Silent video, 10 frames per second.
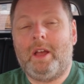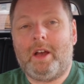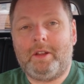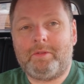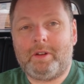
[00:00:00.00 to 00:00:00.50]

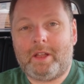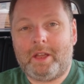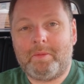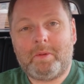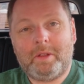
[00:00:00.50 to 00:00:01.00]

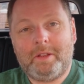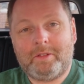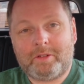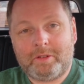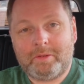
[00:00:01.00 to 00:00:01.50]
unreliable in
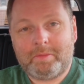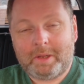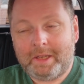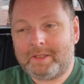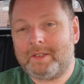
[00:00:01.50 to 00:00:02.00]
certain
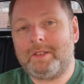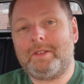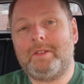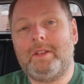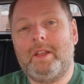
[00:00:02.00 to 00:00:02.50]

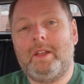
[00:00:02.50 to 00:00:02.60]
places,